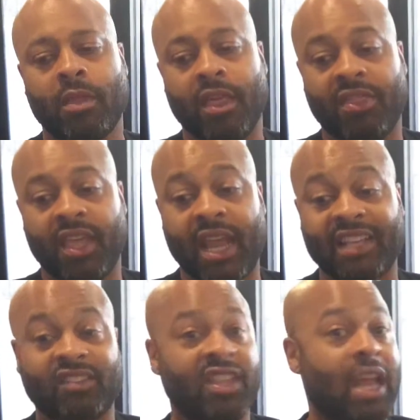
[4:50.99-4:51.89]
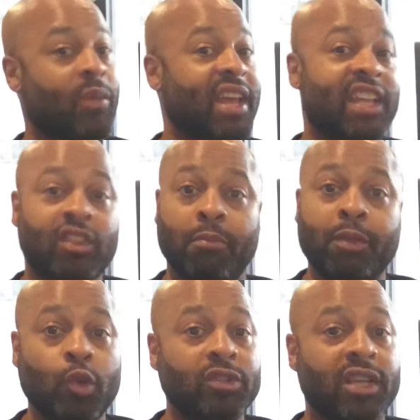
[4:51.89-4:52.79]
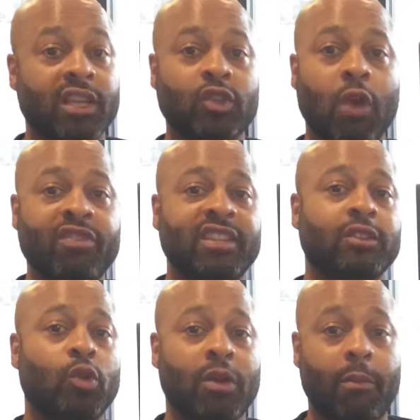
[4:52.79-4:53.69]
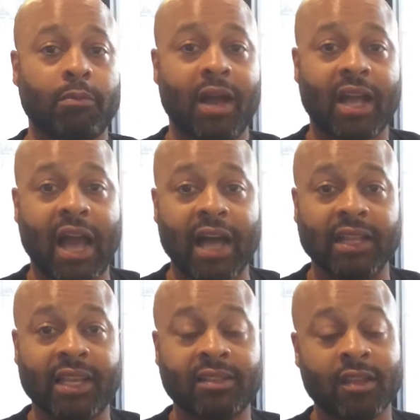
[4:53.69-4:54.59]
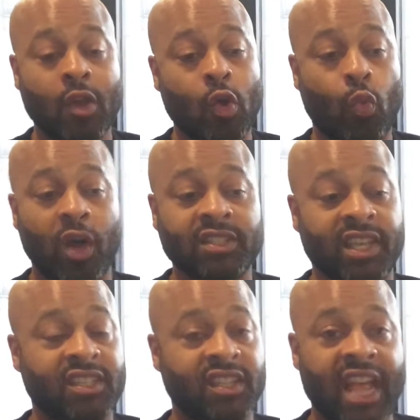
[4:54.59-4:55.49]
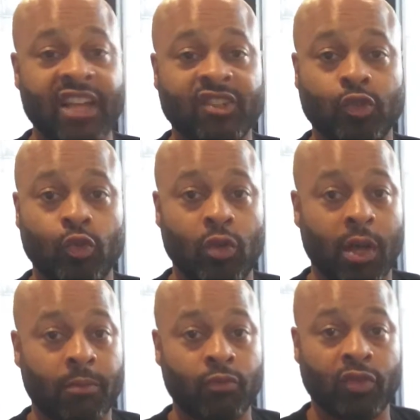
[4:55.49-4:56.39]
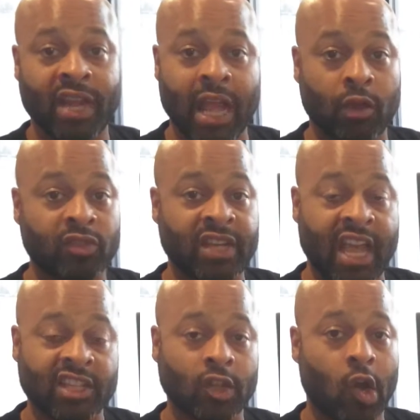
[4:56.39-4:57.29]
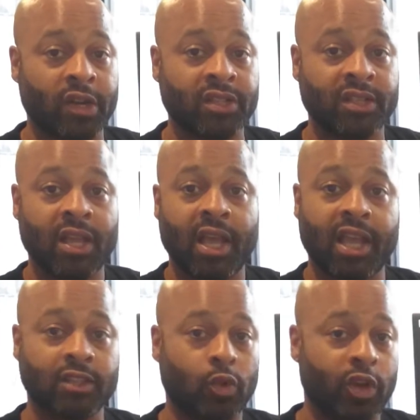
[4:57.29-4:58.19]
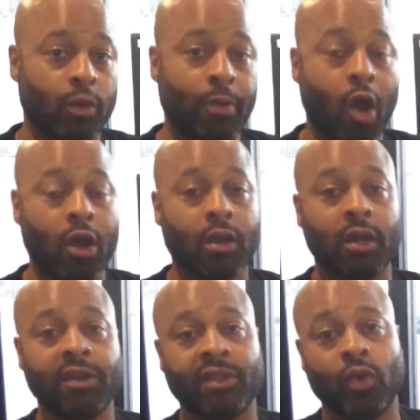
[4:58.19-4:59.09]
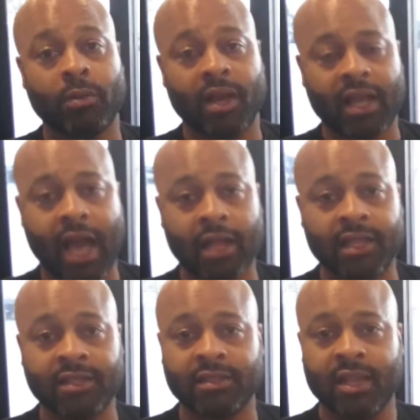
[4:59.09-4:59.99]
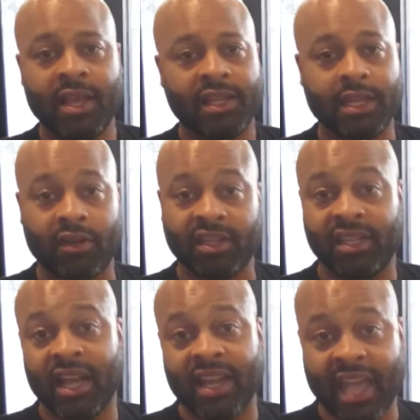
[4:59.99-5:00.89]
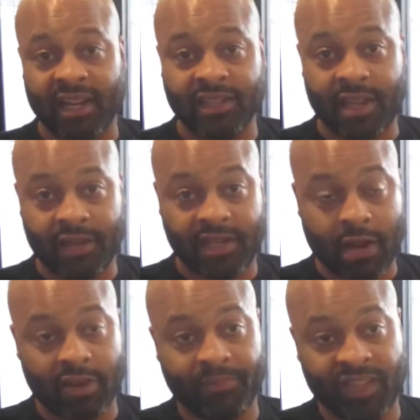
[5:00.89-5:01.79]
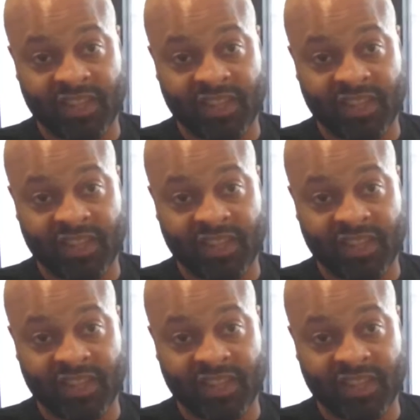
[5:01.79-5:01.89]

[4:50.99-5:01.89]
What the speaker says: And then now we got to get the music. So I reached out to a couple of my colleagues. One's an international renowned jazz artist, Antonio Parker. Another one of my colleagues is Derek Derek D.